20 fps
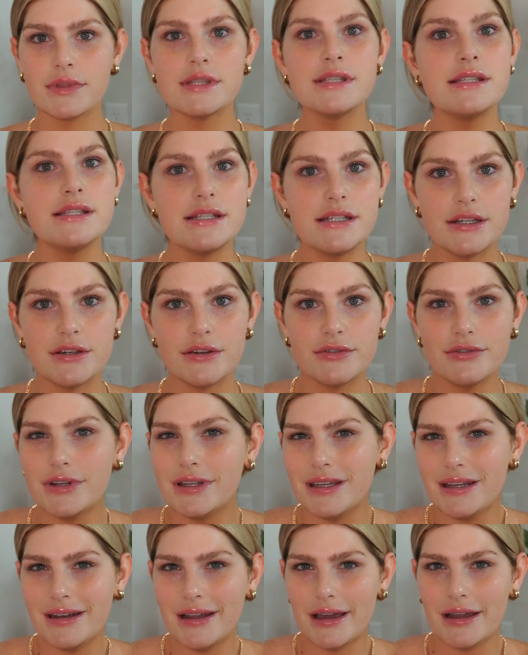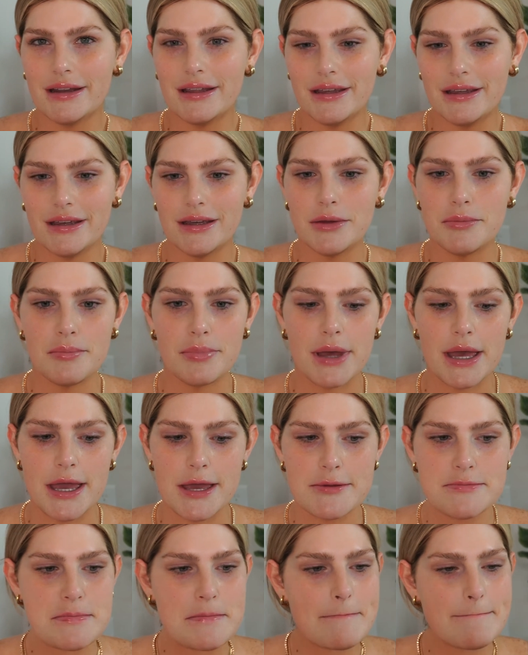Still really not it,
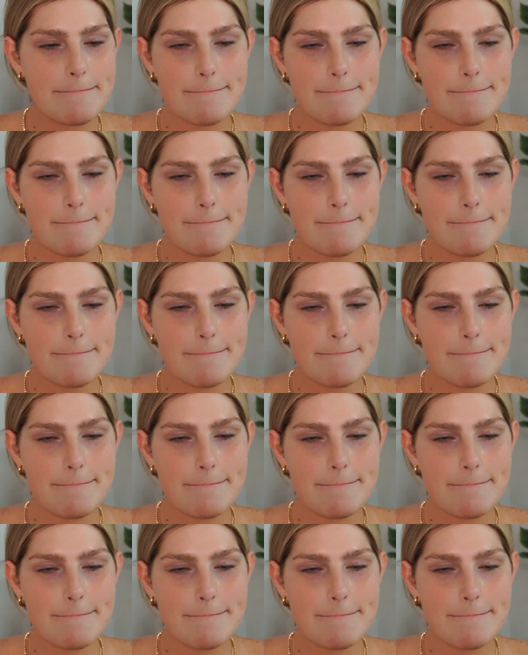but